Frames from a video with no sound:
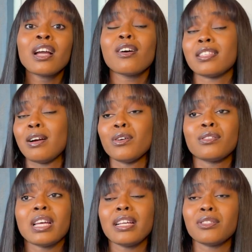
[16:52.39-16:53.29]
because i
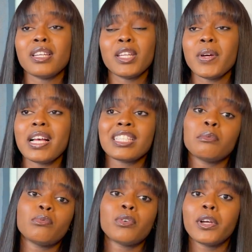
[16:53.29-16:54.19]
was i saw that they were asking
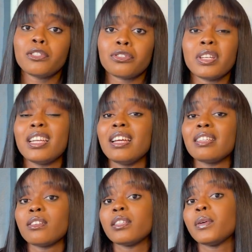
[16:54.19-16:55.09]
people question and i
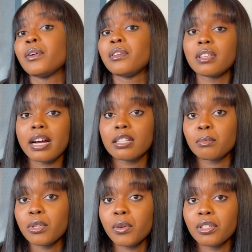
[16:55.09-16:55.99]
thought they were going to ask
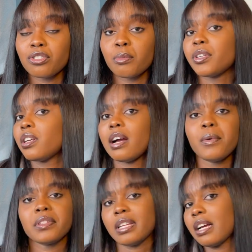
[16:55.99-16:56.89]
me question but i
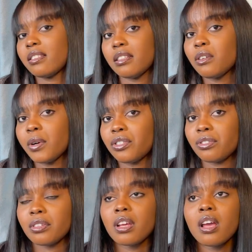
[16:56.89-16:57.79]
wasn't asked any
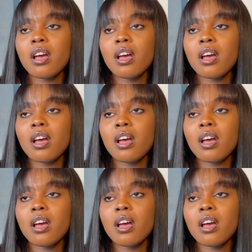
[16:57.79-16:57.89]
question